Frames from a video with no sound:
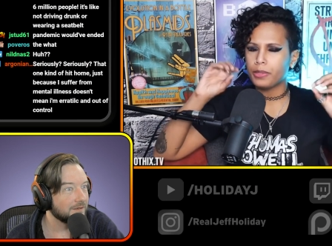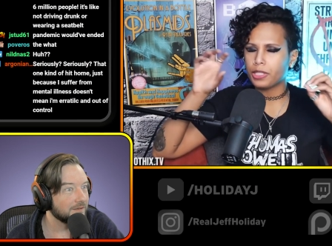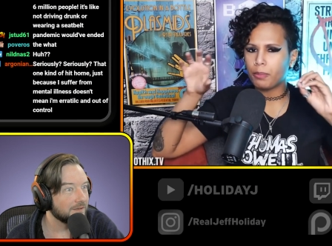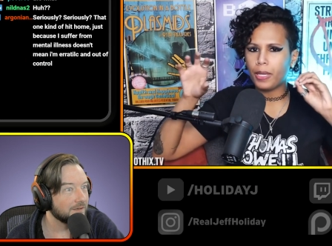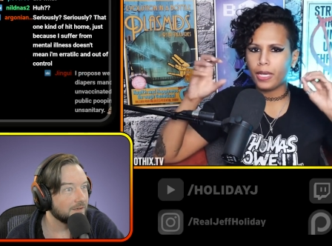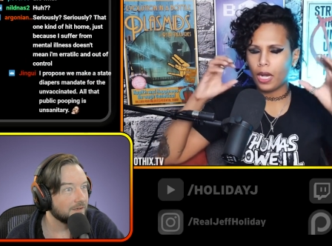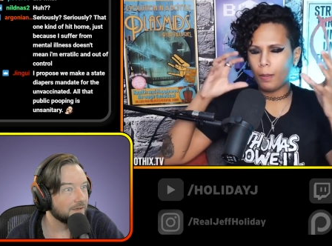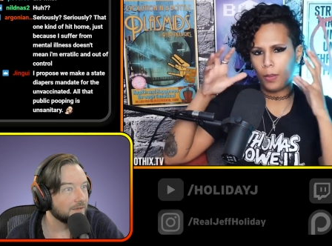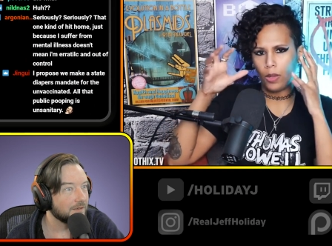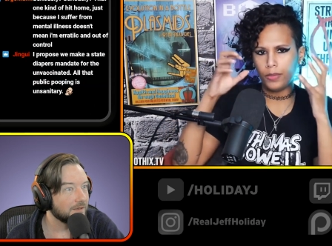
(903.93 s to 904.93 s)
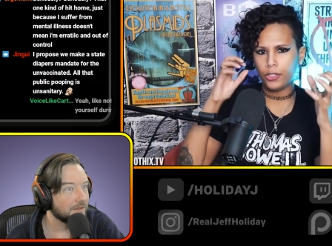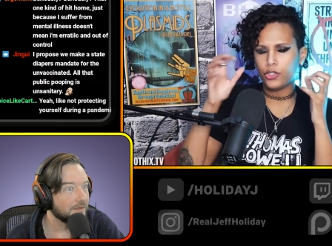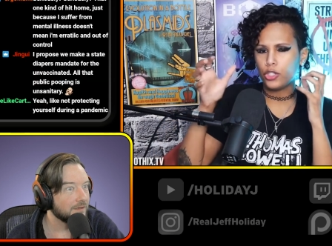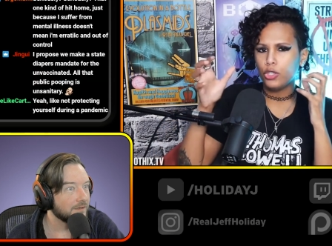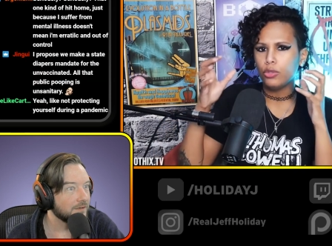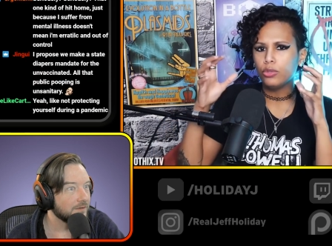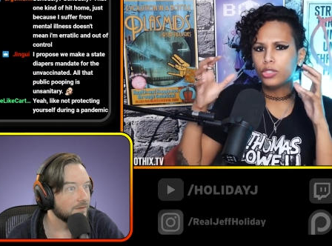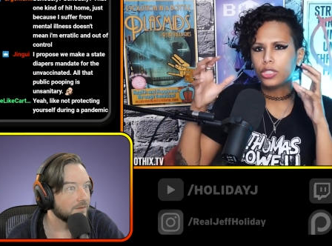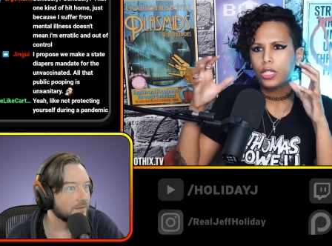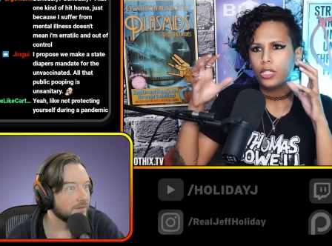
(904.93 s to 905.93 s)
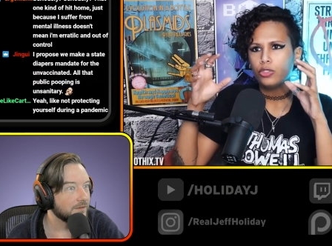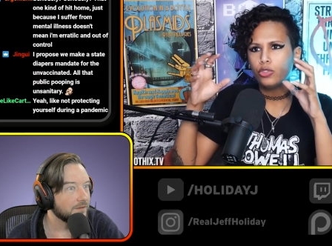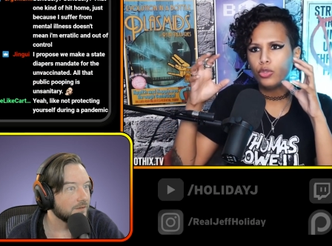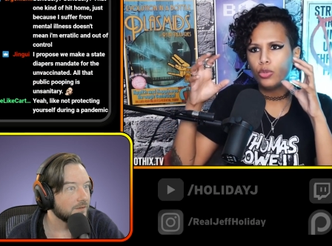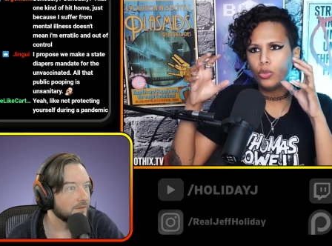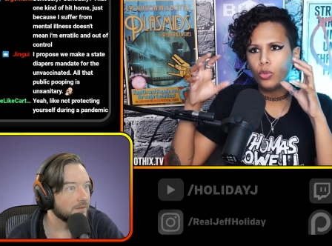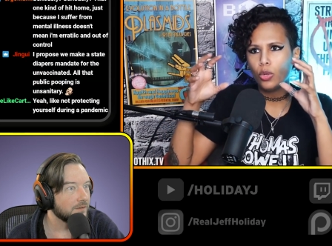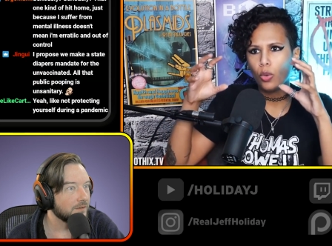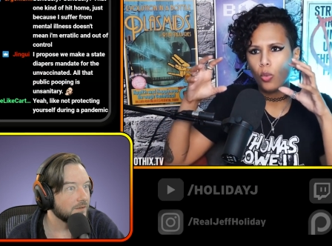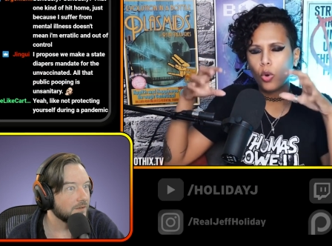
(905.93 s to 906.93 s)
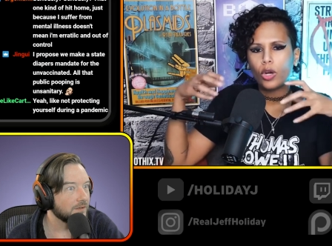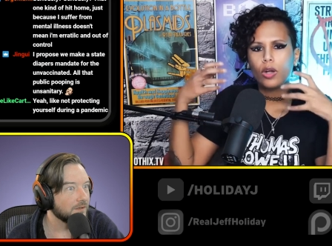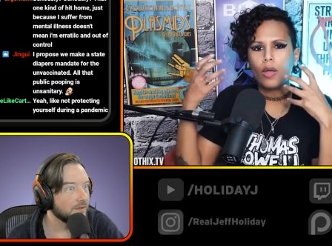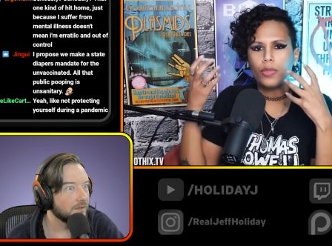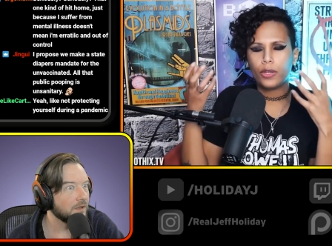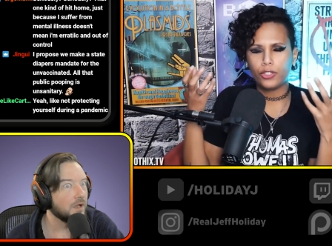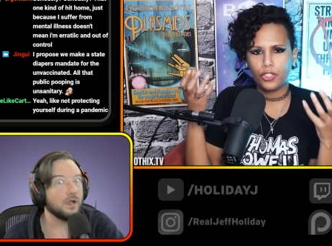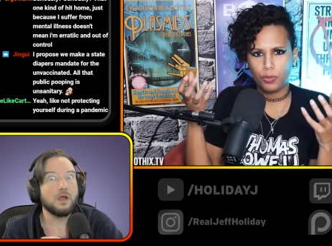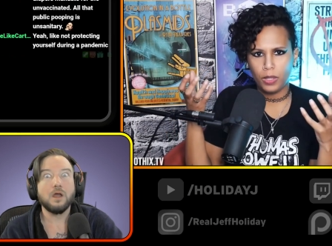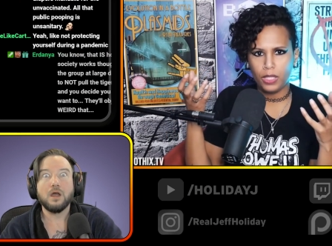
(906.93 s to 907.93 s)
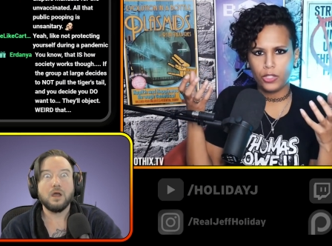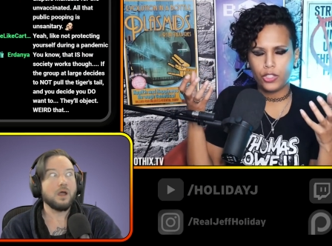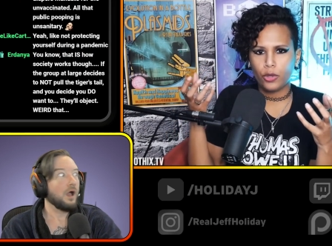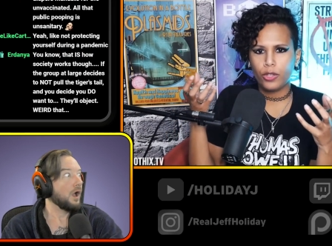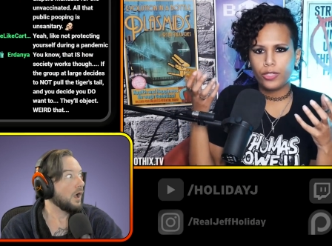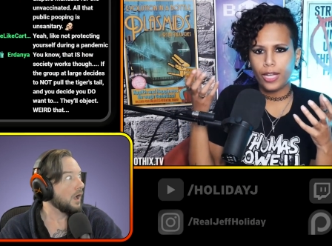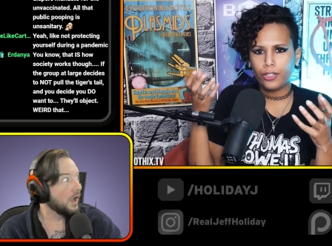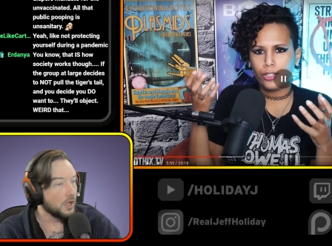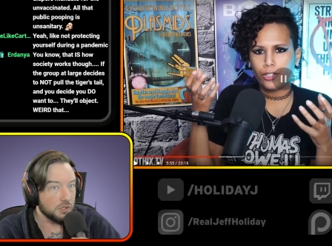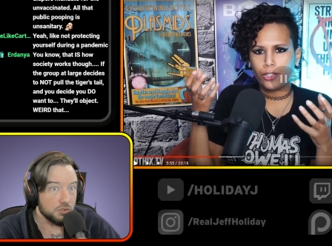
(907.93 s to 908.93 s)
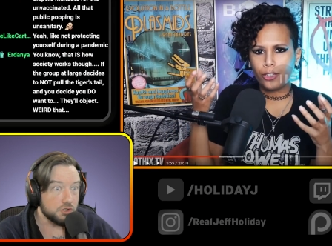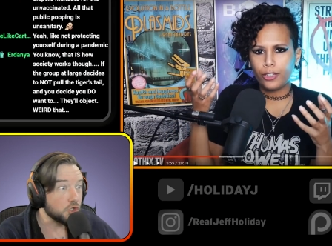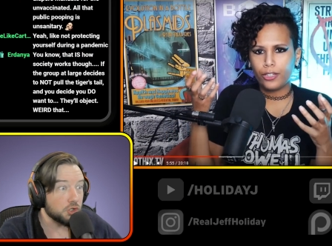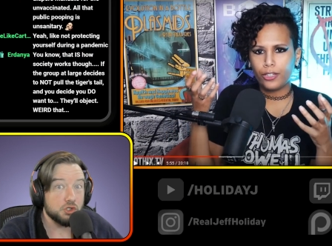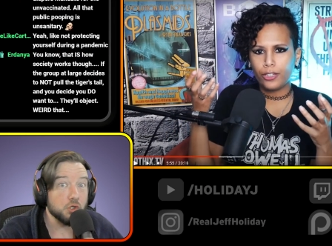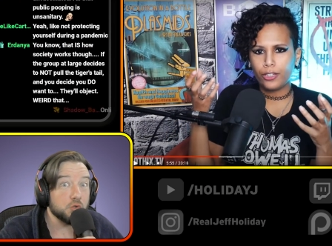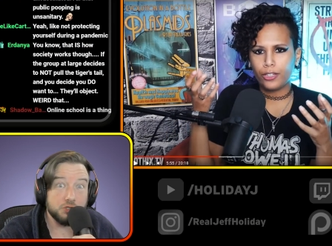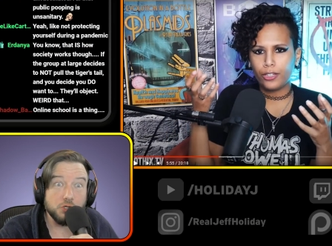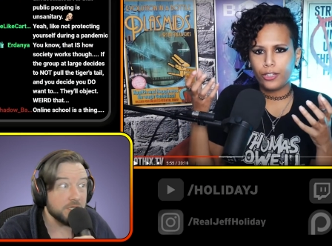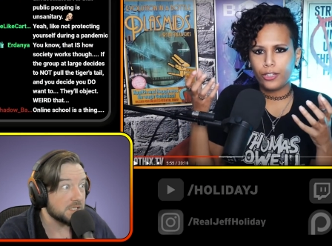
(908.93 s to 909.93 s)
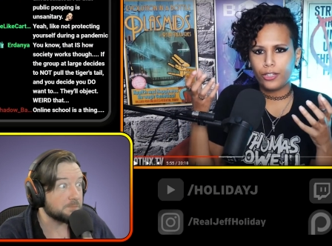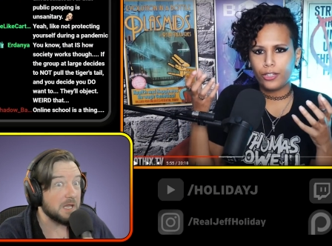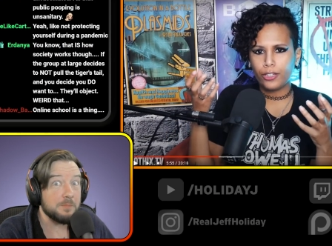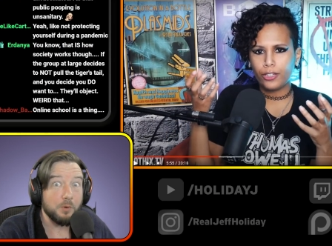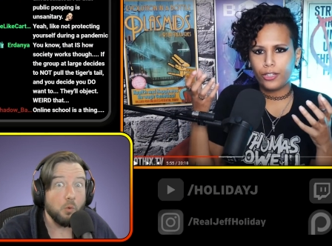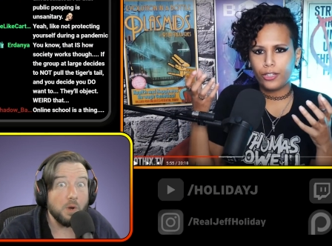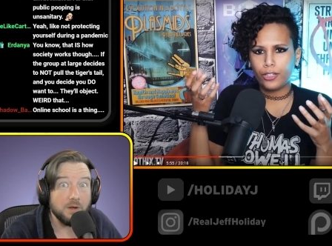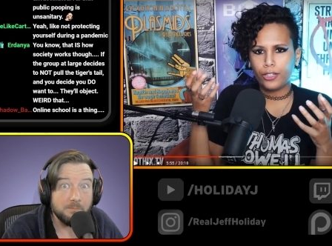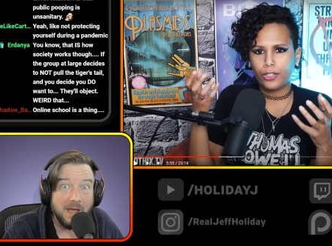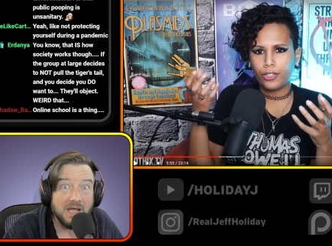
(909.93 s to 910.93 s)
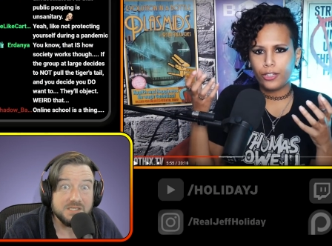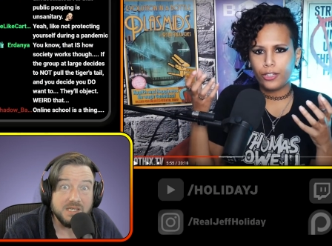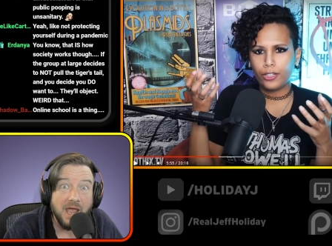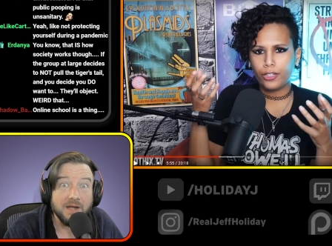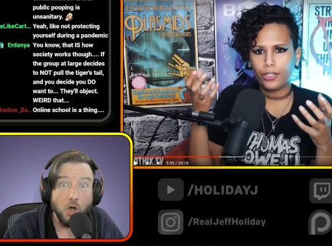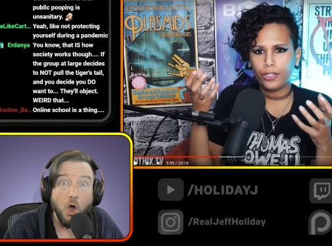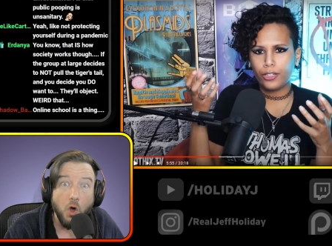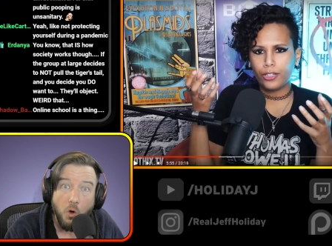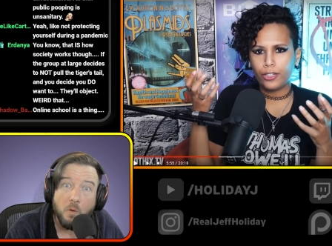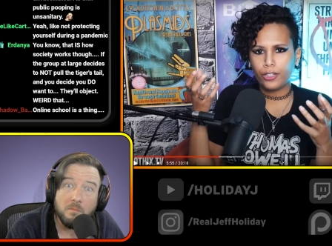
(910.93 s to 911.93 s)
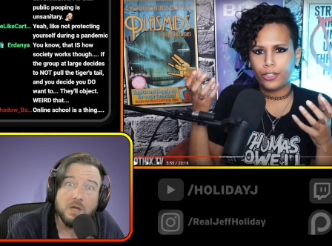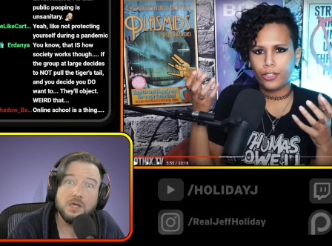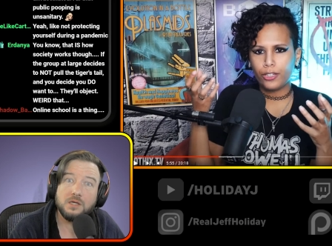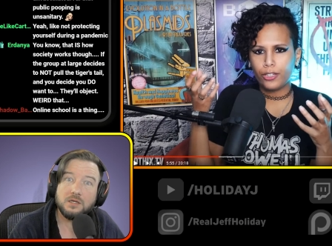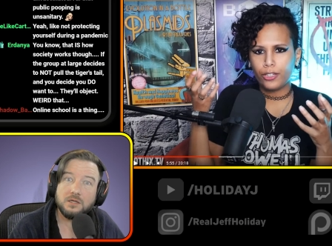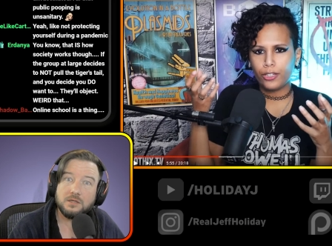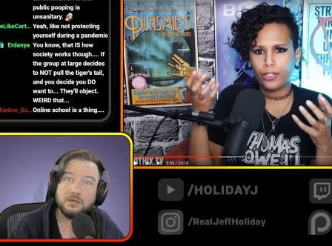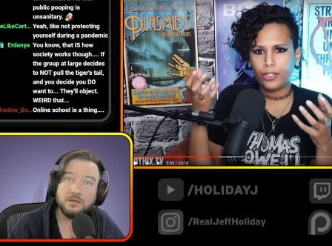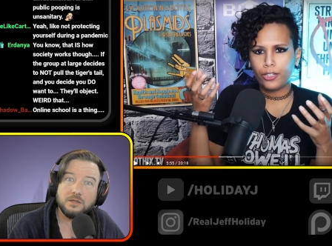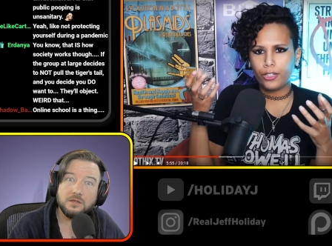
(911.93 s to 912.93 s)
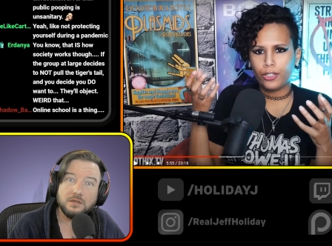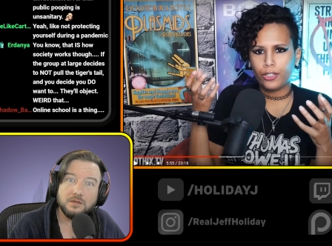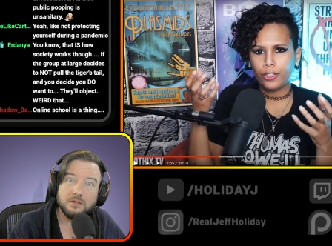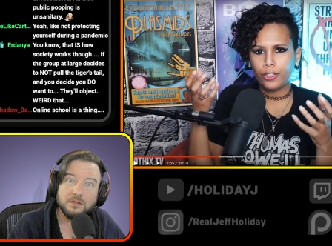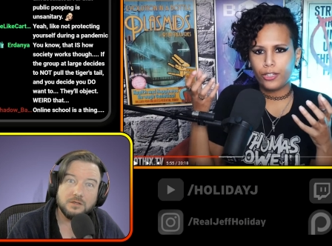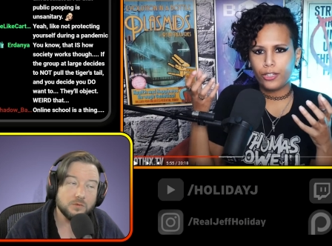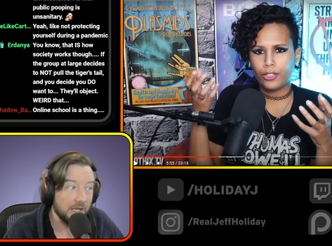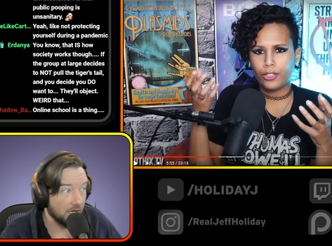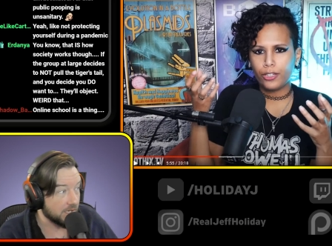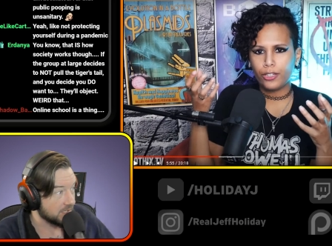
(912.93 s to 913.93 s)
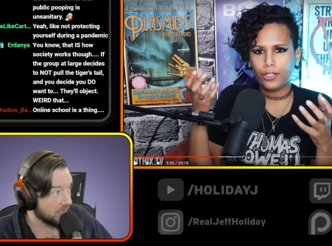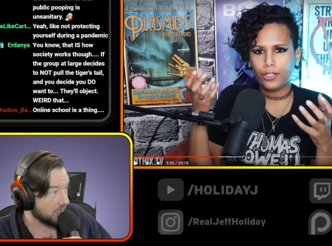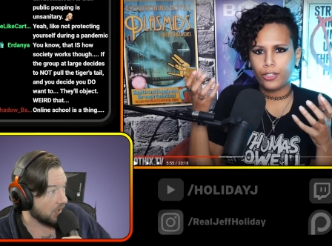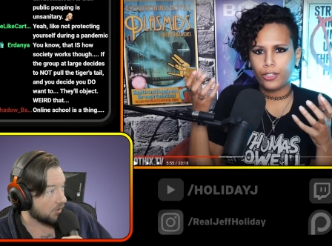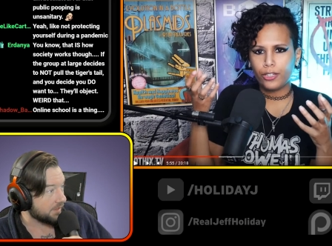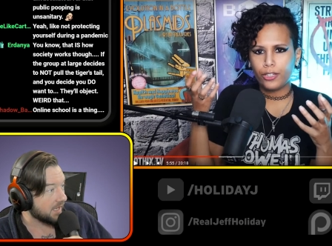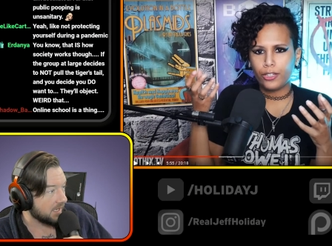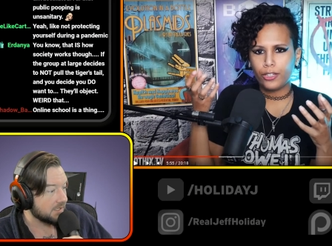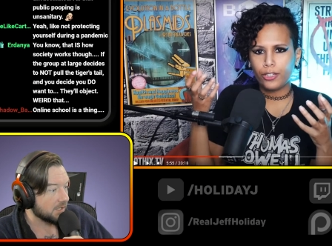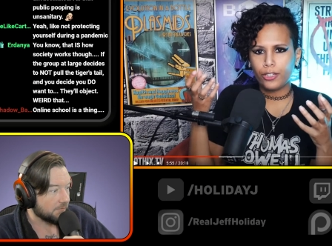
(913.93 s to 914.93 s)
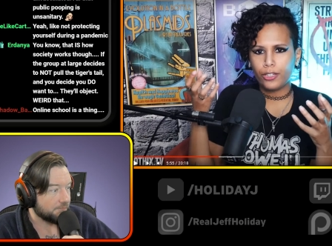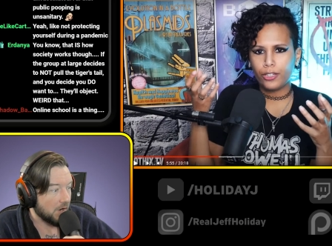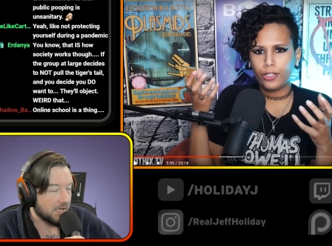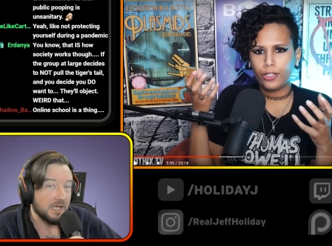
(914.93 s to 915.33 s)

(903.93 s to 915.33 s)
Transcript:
Speaker 1: to pick up on these cues to work on their speech. There's actually do do do these
Speaker 2: people wear masks at home? Like, it, it, are they in their fucking